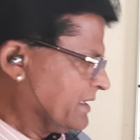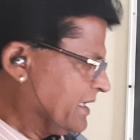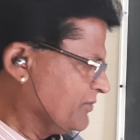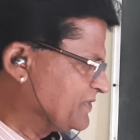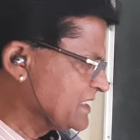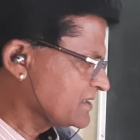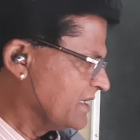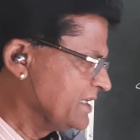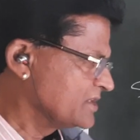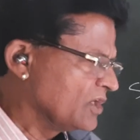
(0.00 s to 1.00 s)
if this
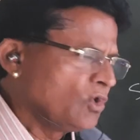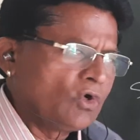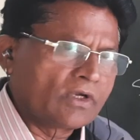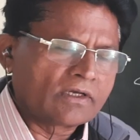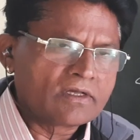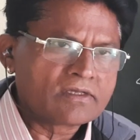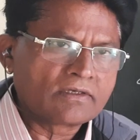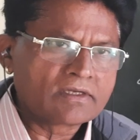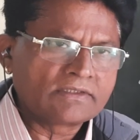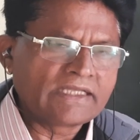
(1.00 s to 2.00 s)
condition holds,
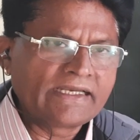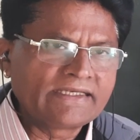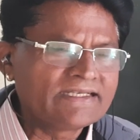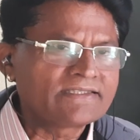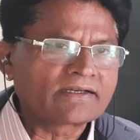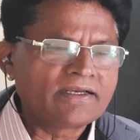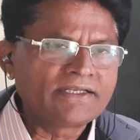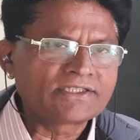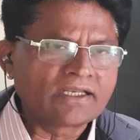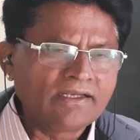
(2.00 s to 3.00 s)
then it is the
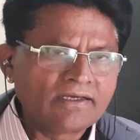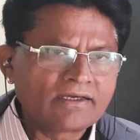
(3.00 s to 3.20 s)
condition